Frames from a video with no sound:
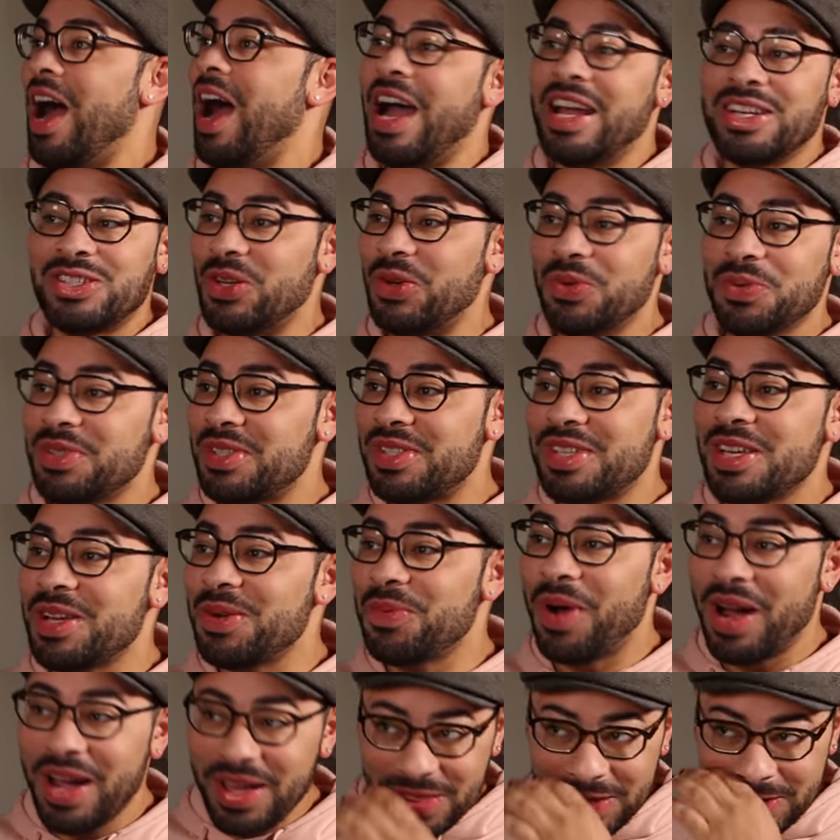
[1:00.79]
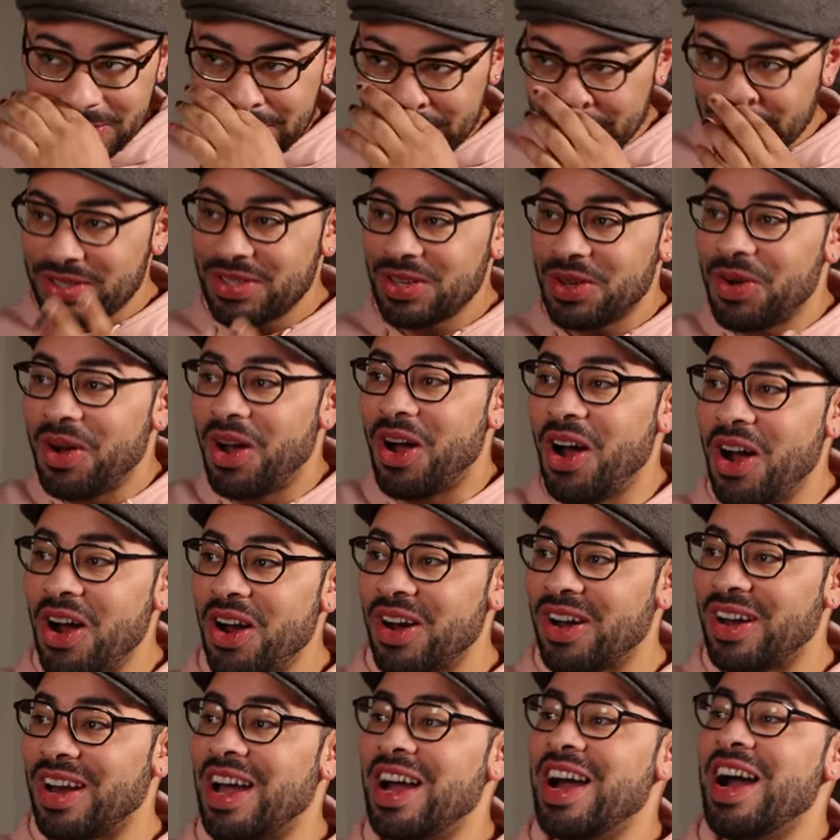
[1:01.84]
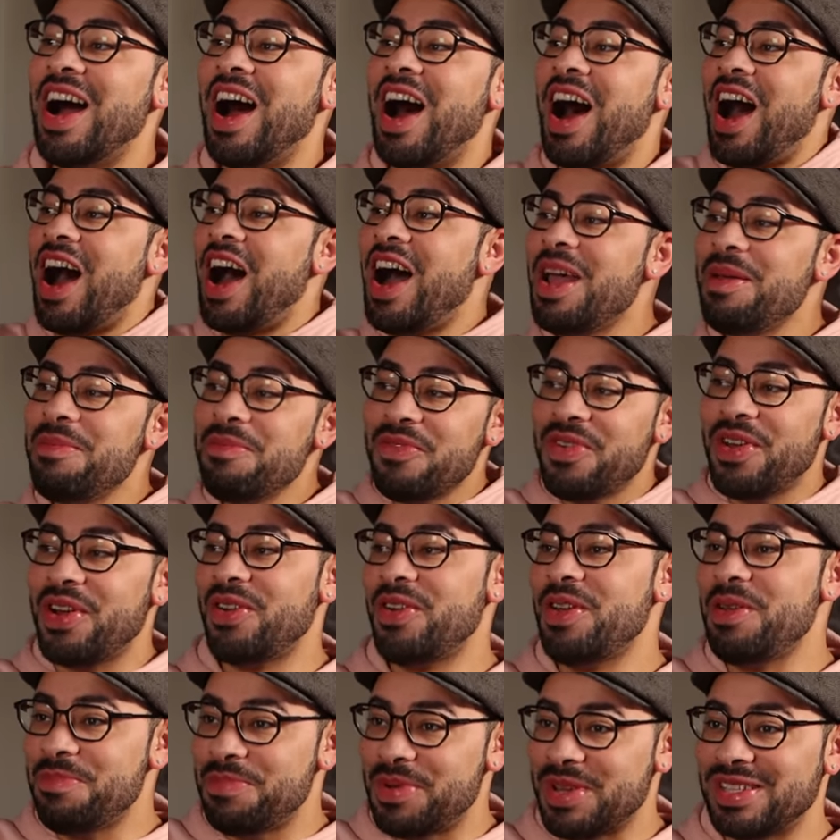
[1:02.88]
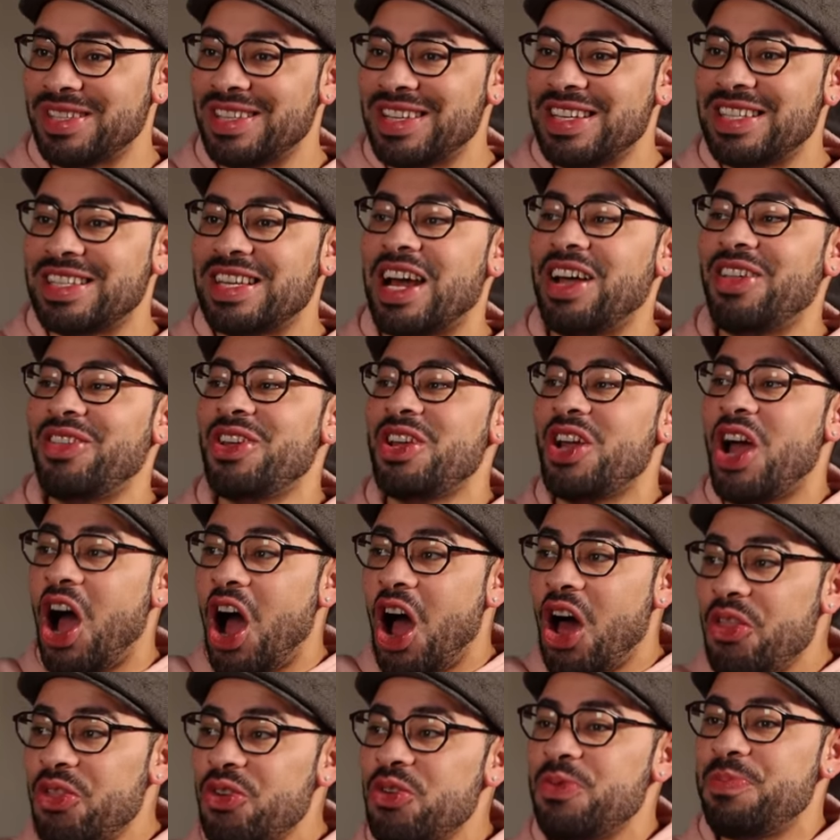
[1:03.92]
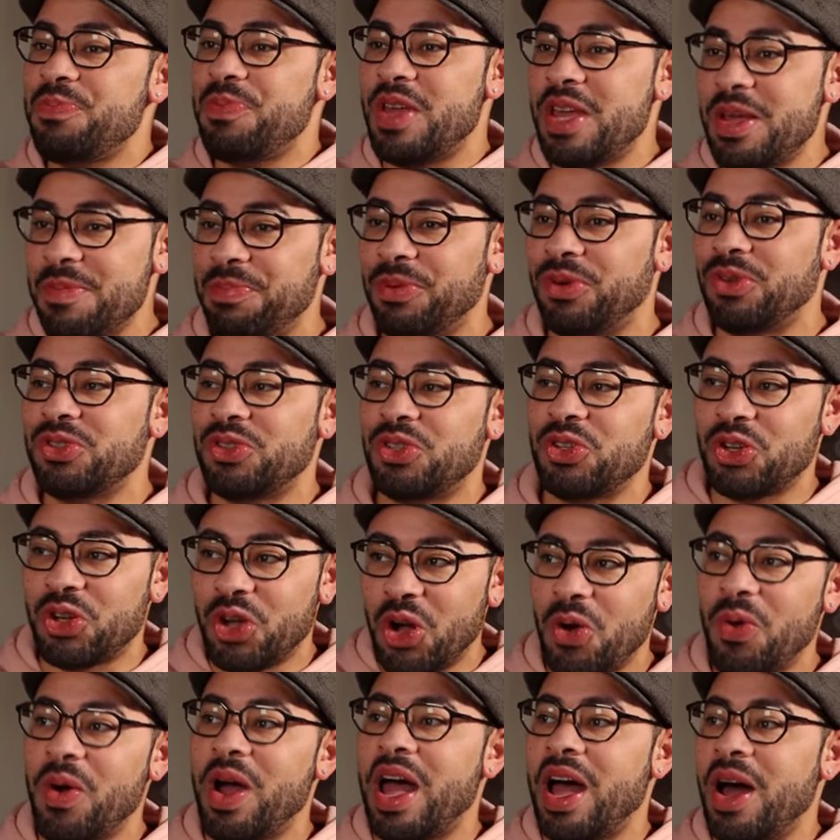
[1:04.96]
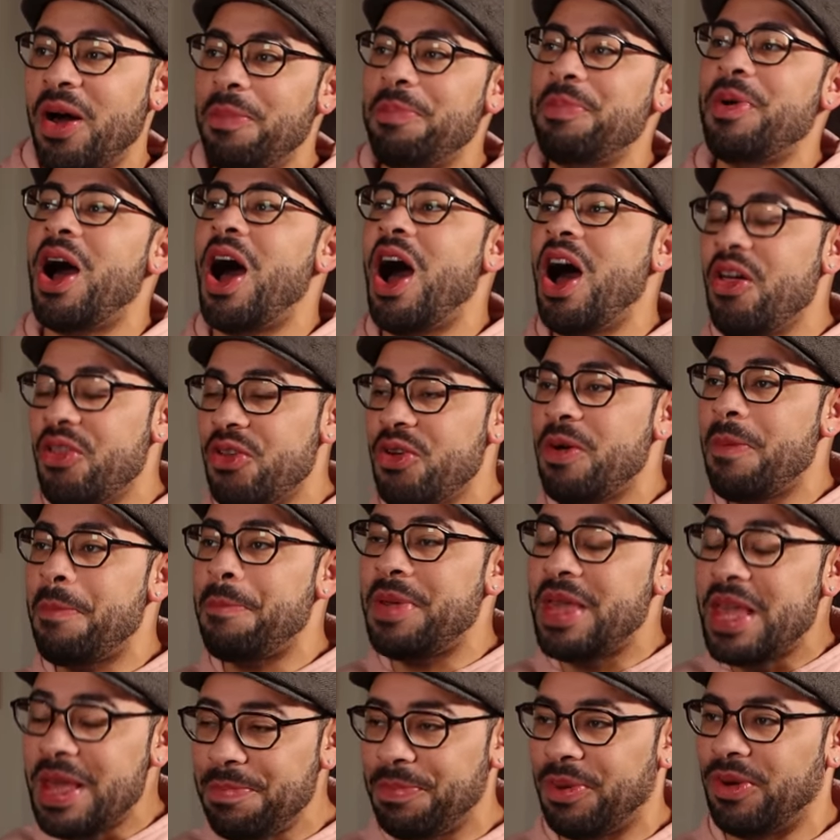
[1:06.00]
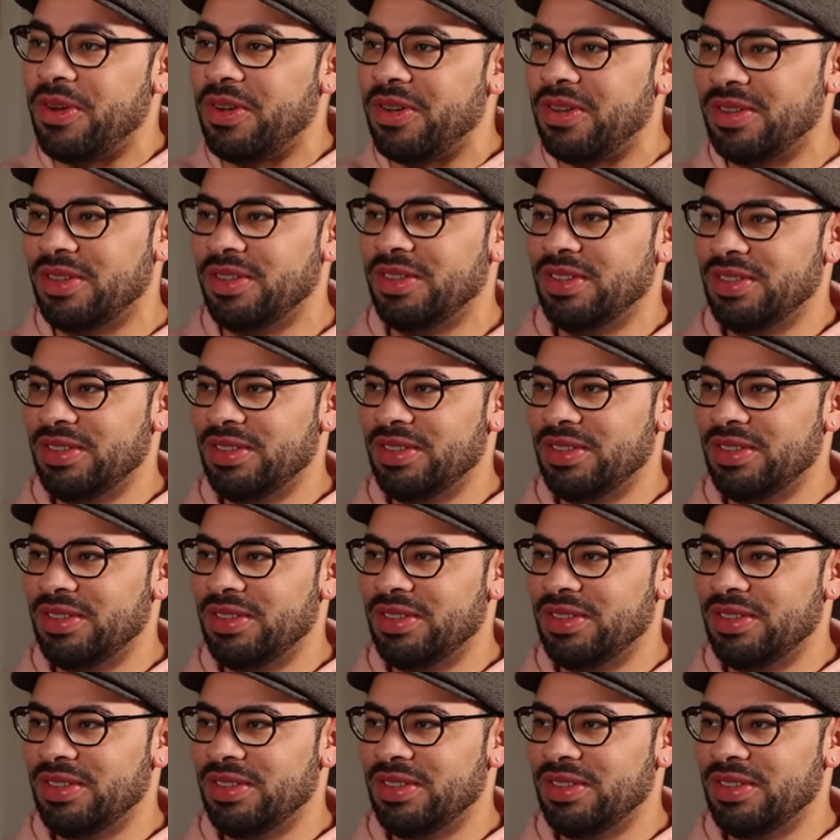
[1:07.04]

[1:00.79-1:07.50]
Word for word: I don't see why this is so hard. I'm very busy telling other people to go help other people.